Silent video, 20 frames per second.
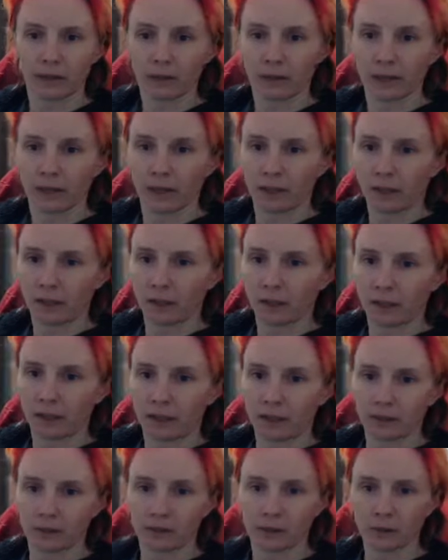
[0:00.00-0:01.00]
then
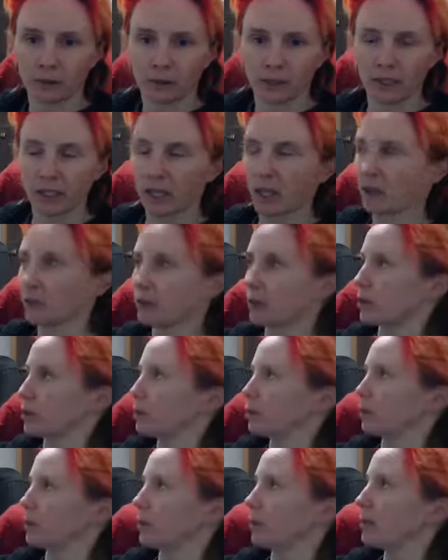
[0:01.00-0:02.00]
we'll see how the
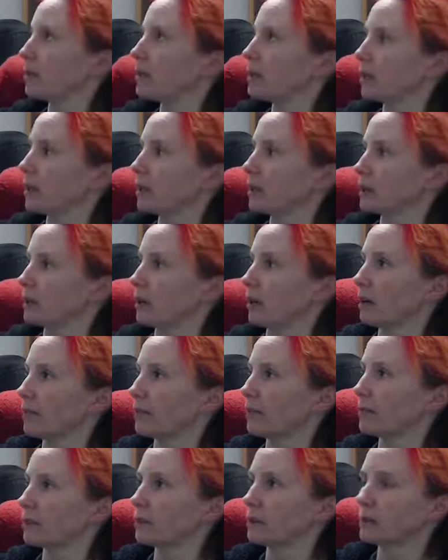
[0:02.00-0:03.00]
streaming takes off.
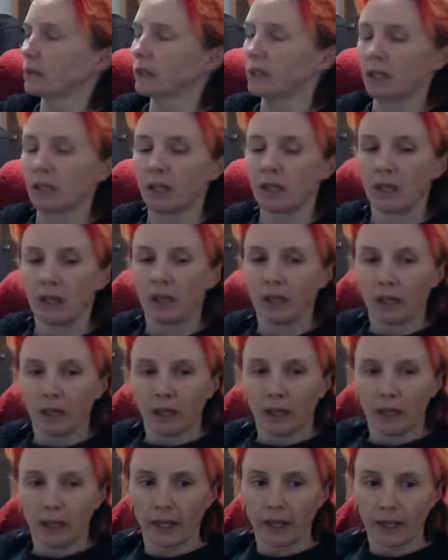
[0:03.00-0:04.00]

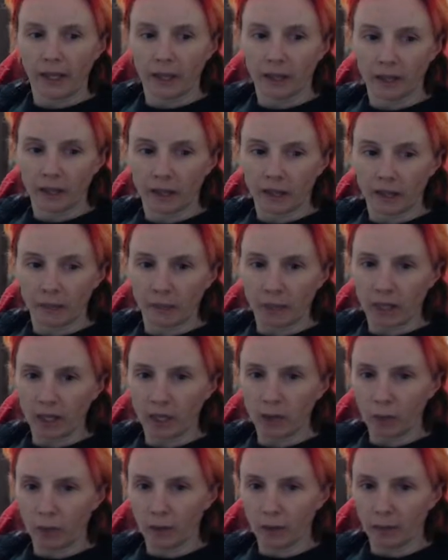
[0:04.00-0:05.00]
And I
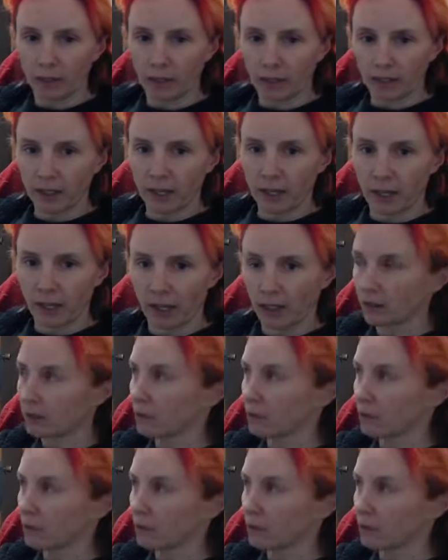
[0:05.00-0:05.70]
may or may not.